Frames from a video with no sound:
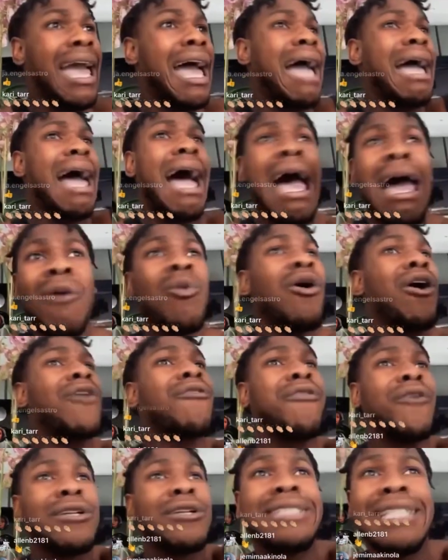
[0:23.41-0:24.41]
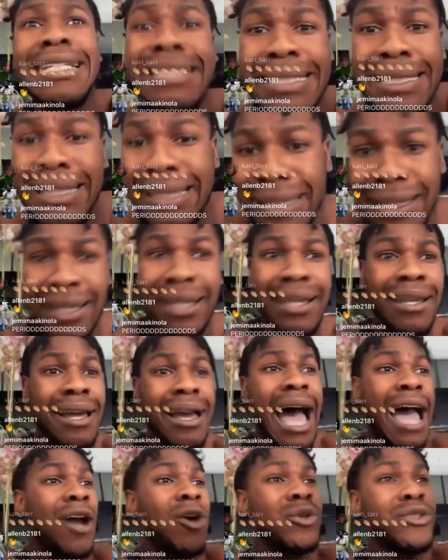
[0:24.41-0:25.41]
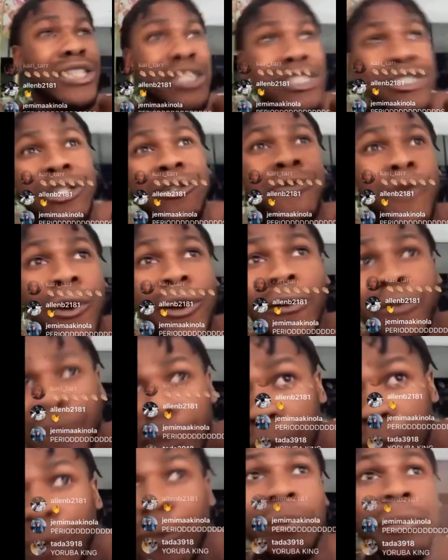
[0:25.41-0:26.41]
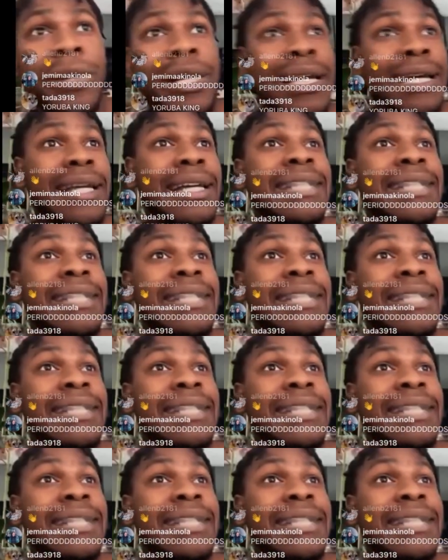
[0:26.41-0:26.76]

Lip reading: I work for Disney. I auditioned for a film.